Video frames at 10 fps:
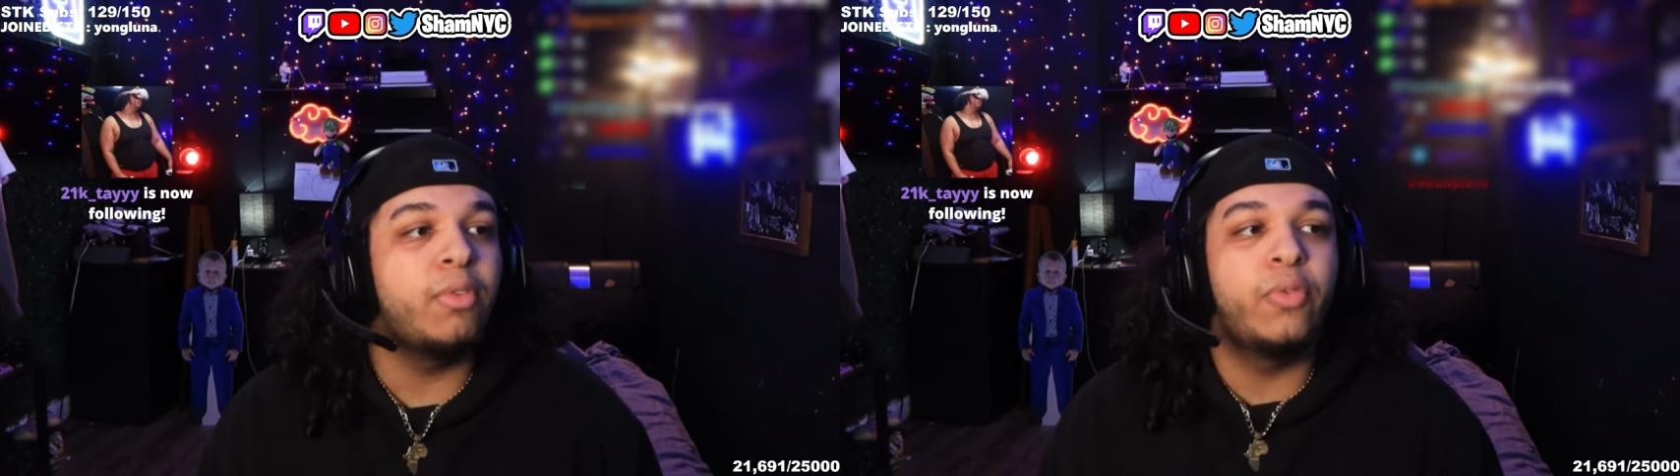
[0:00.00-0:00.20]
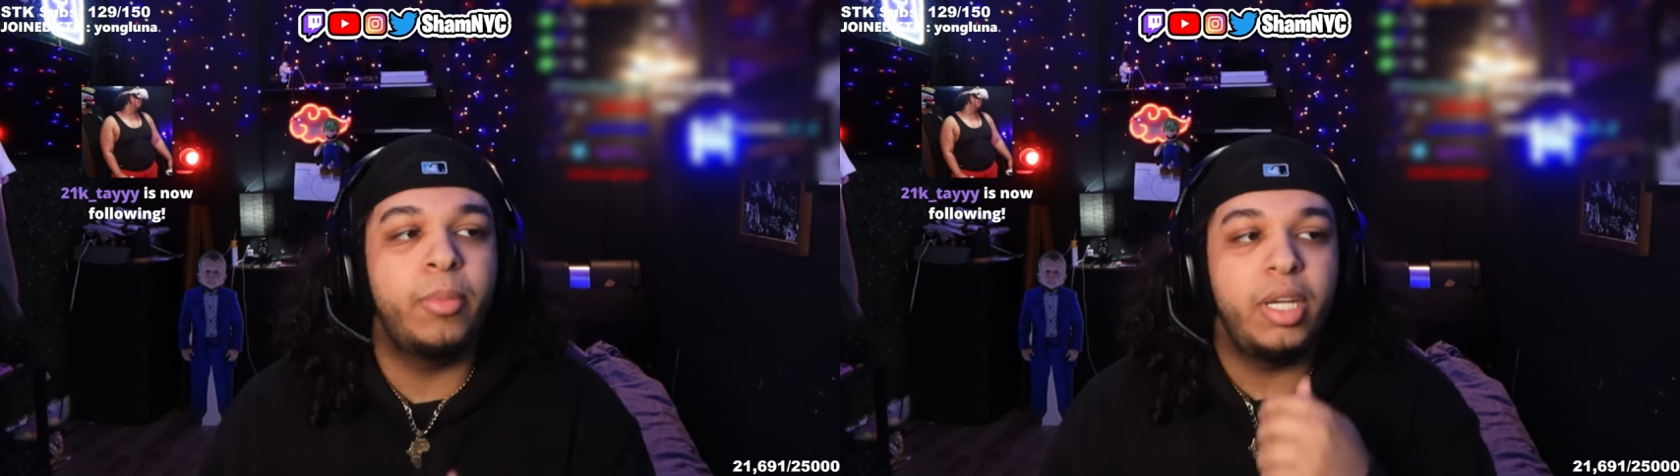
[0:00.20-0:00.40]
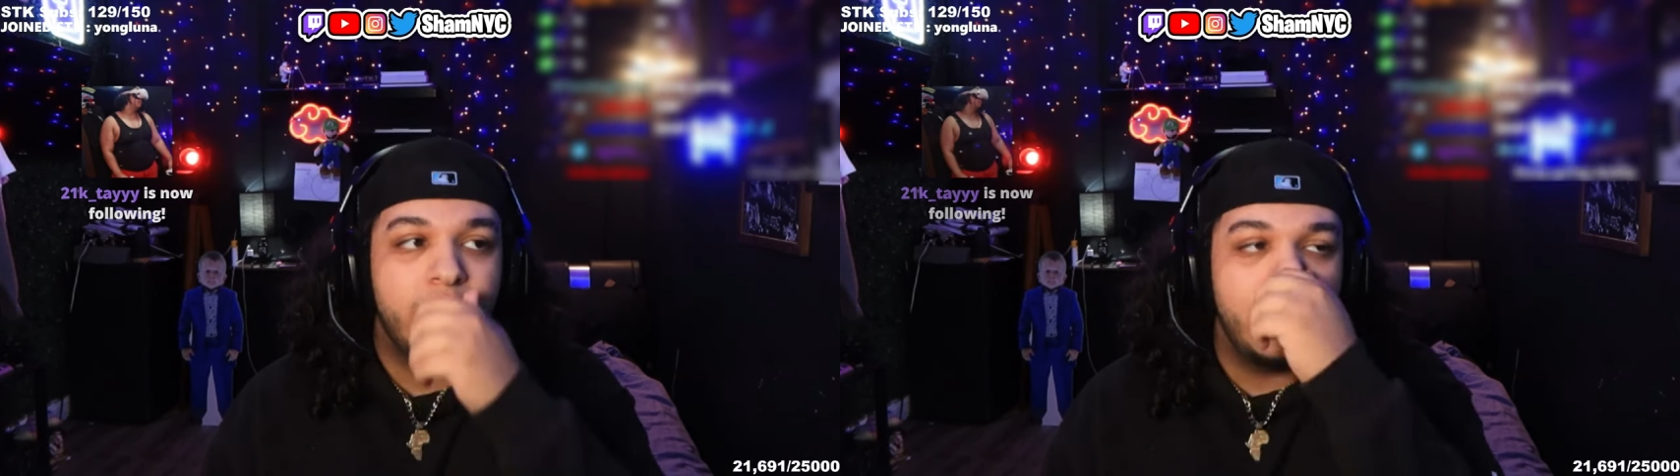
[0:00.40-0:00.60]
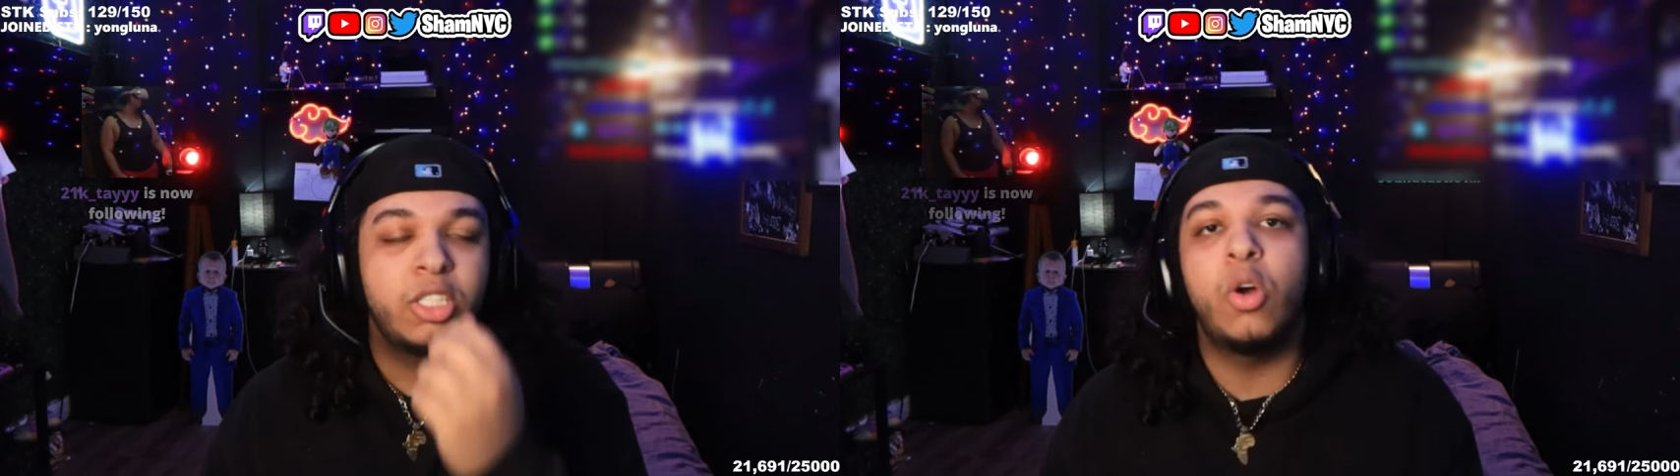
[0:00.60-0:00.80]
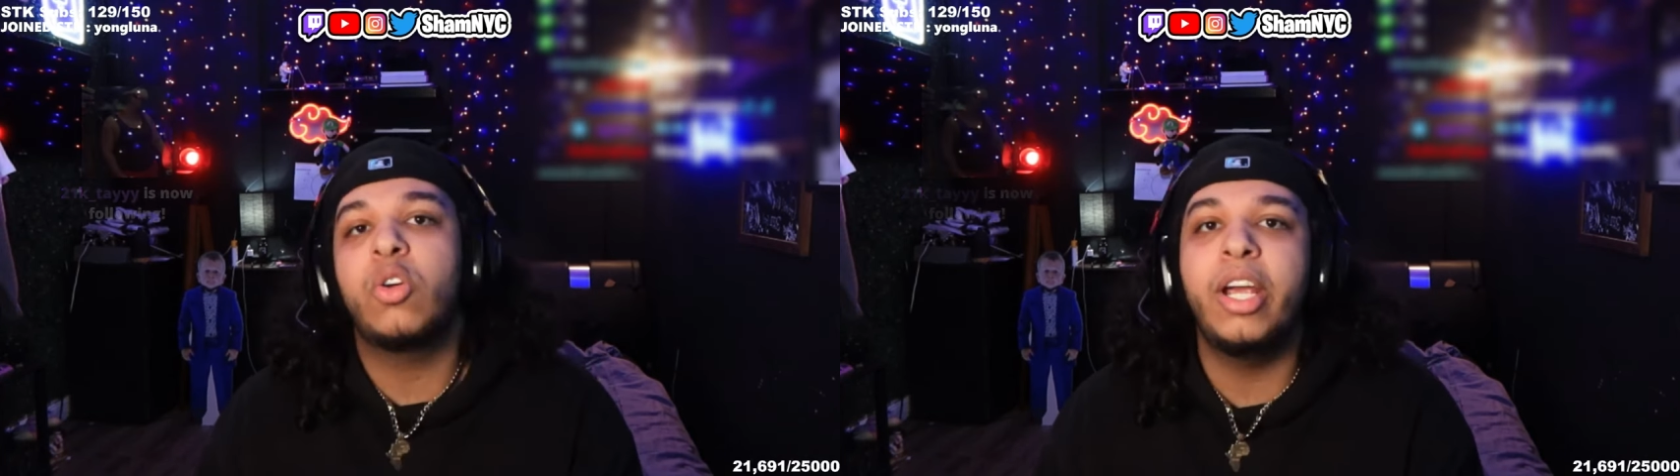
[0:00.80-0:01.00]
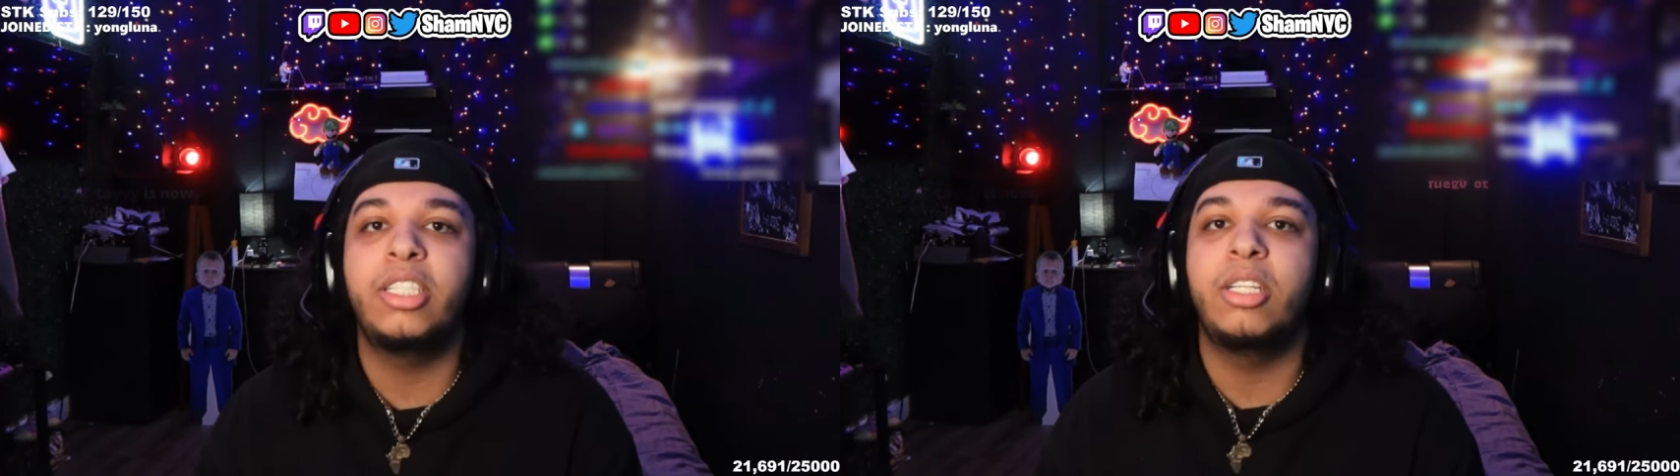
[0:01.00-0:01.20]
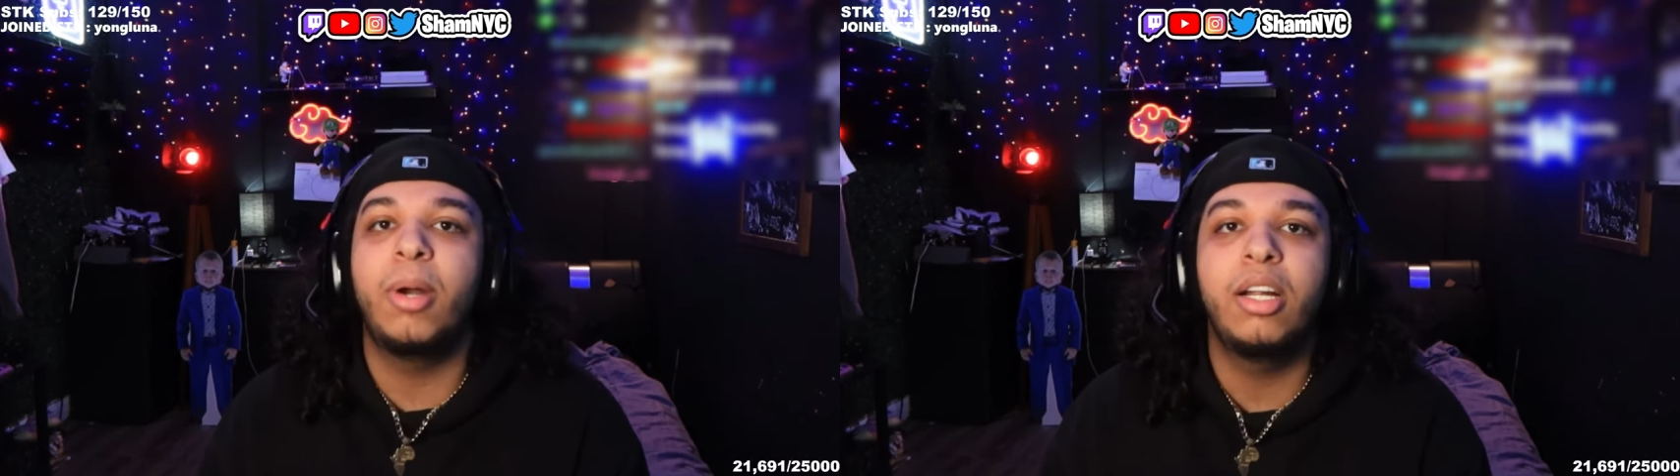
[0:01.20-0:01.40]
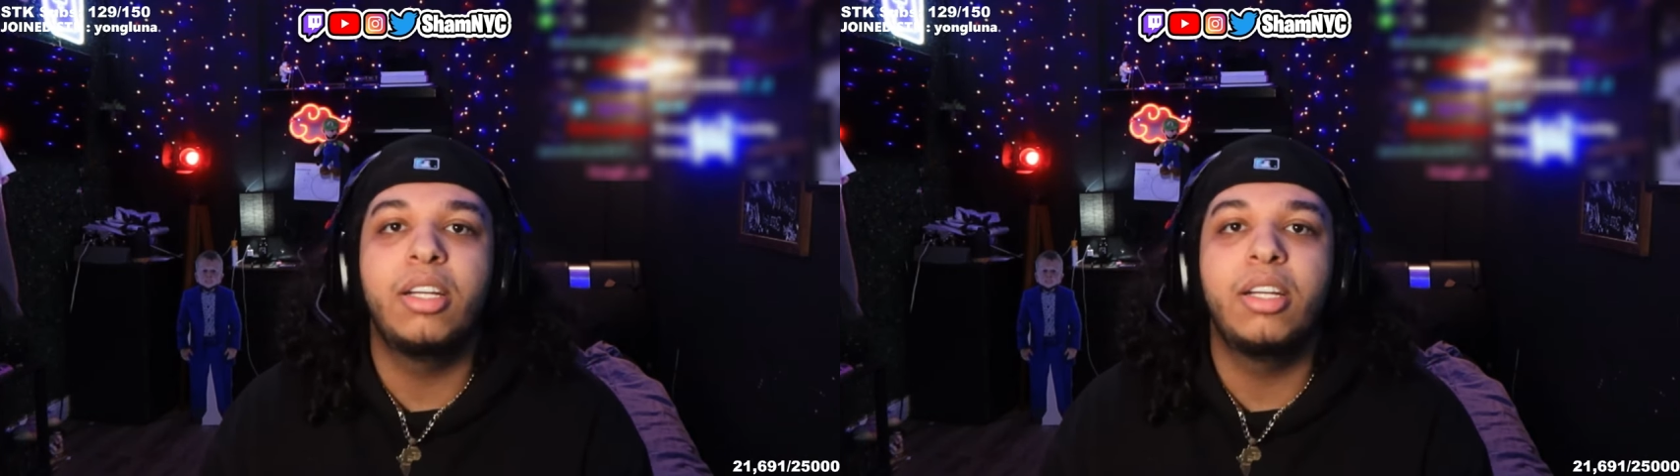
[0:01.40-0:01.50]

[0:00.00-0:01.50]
You feel me? Let's go crazy, bro.